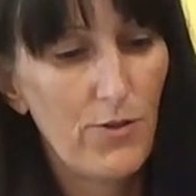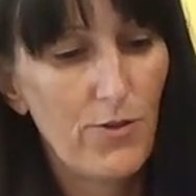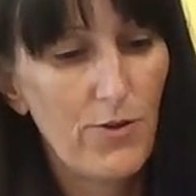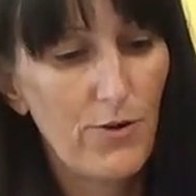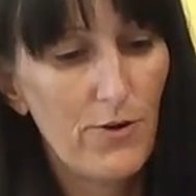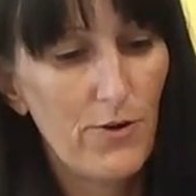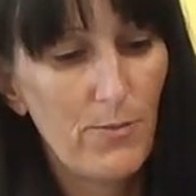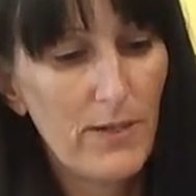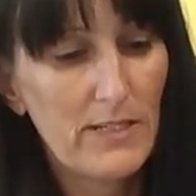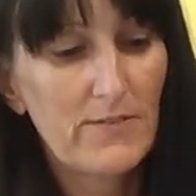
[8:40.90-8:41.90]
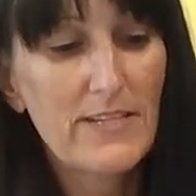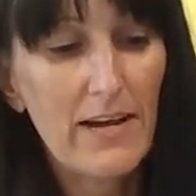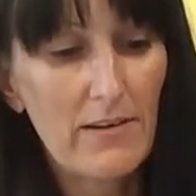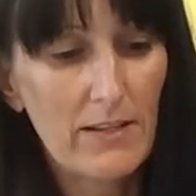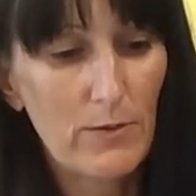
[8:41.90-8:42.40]
the piece of
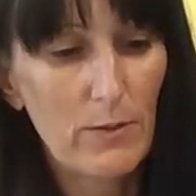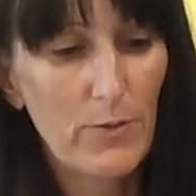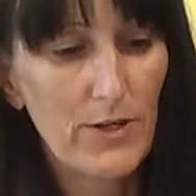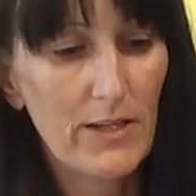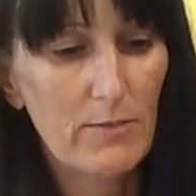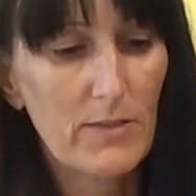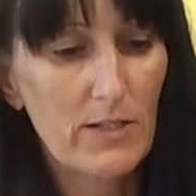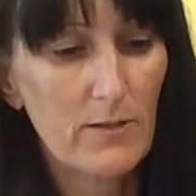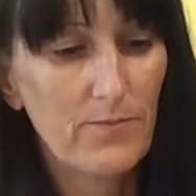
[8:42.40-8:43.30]
doweling that we put in the middle.